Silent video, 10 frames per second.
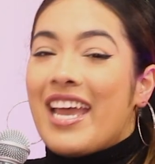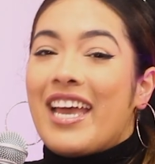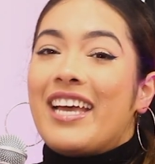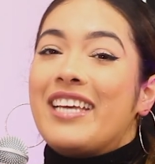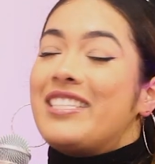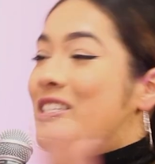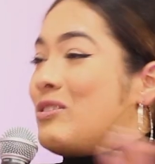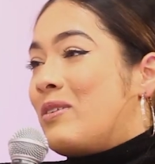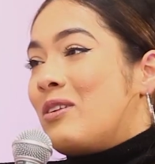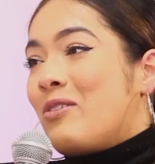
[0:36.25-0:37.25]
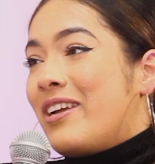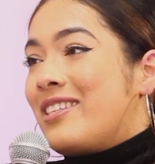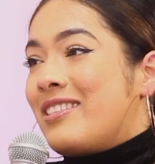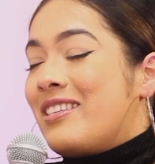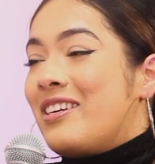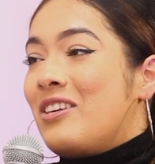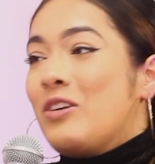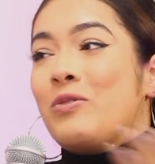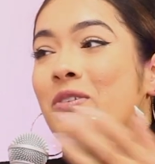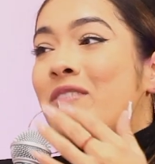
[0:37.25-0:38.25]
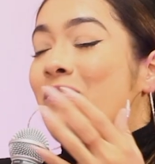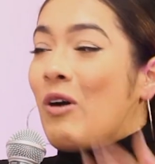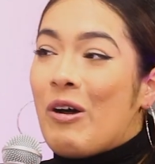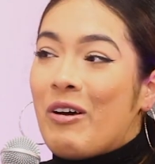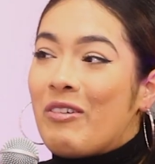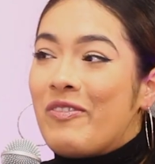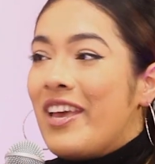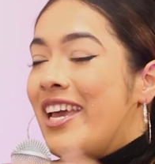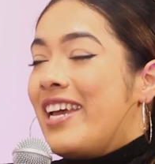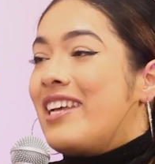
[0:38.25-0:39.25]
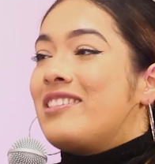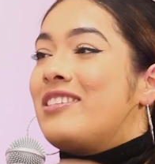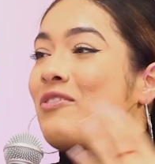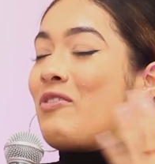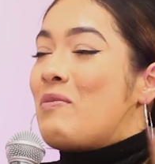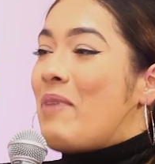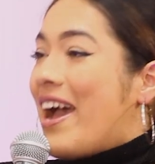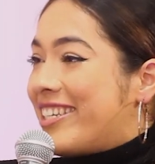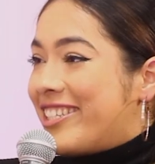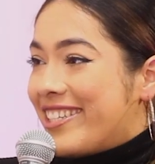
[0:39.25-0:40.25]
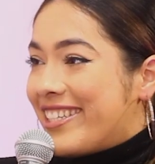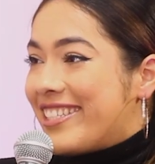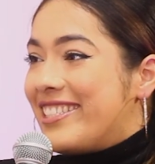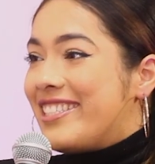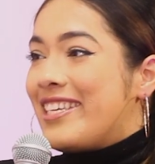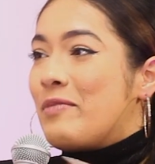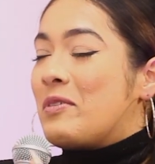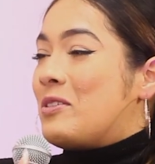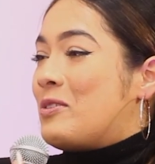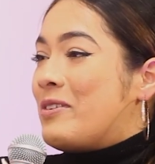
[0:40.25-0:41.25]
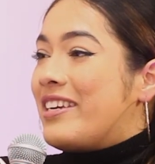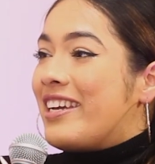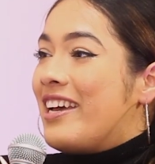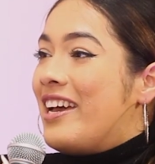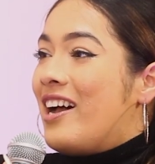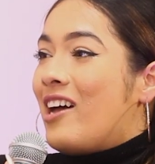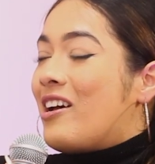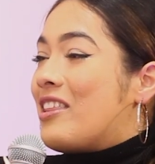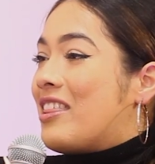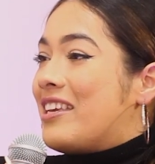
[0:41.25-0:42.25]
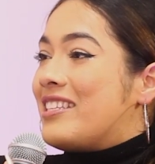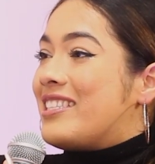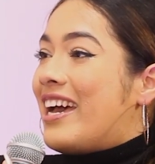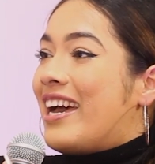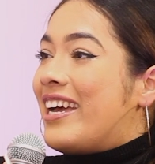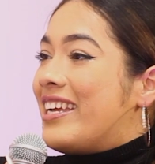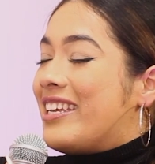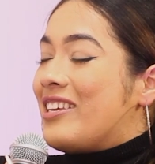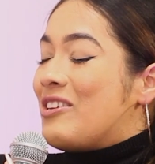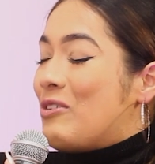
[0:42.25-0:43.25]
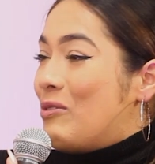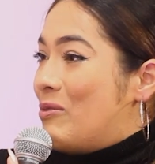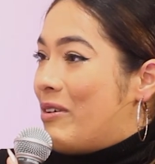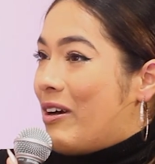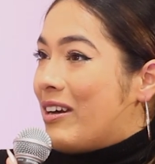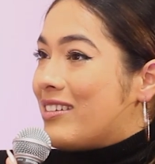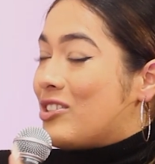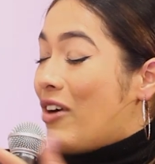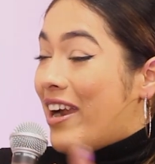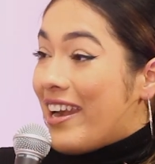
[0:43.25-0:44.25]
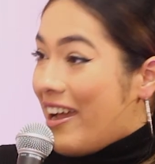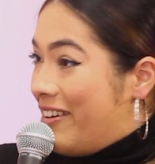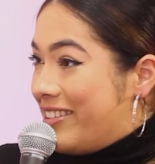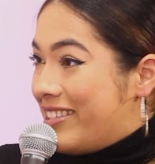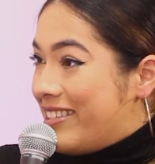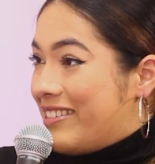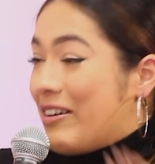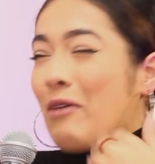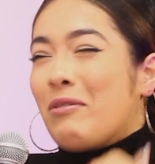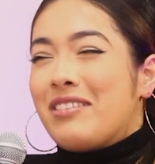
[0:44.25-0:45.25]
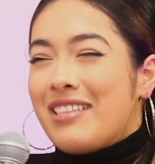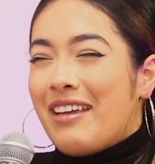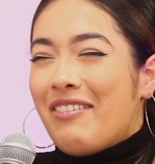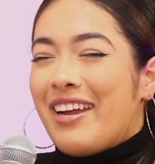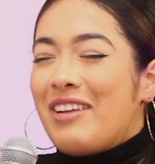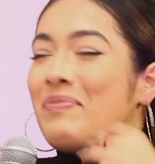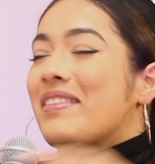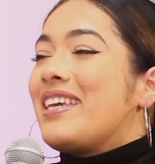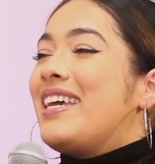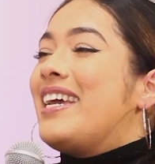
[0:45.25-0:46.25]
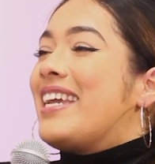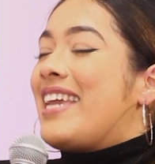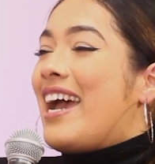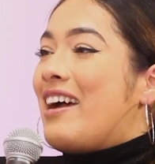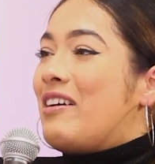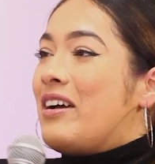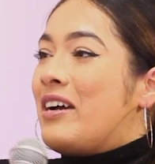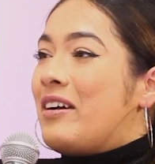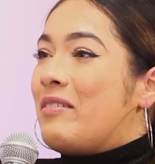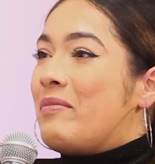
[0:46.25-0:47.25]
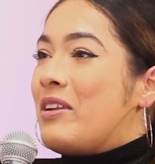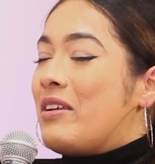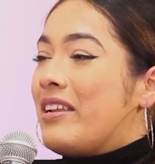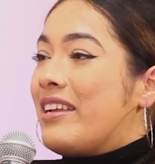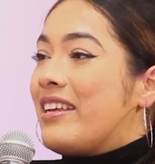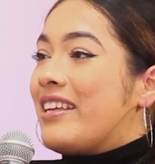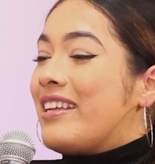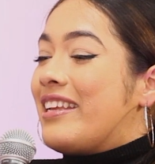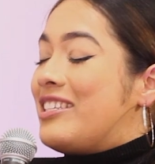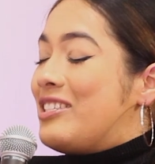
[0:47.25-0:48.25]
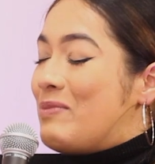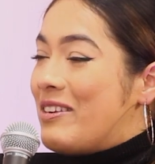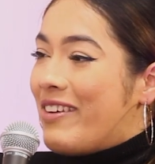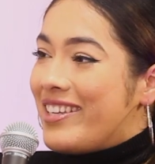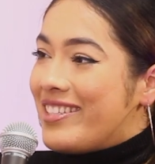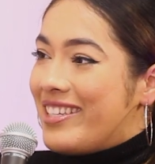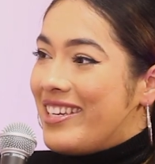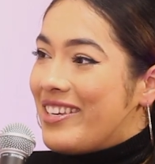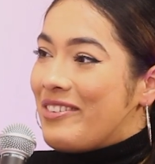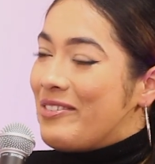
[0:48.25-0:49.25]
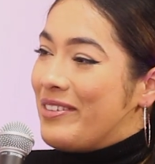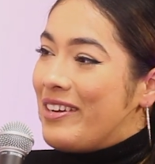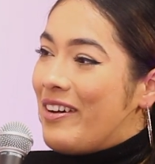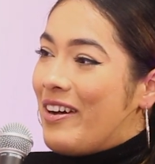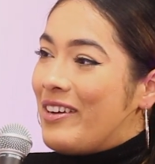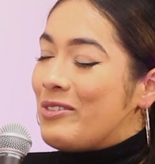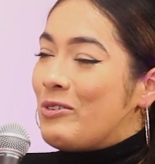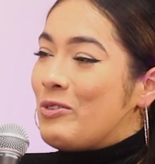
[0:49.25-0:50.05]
yeah. and it's been great seeing you evolve yeah. into different passions and pursuing a lot of things that you are trying out, I yeah, would say, right? Trying out. Yeah. Um, and it's just been great seeing you yeah. on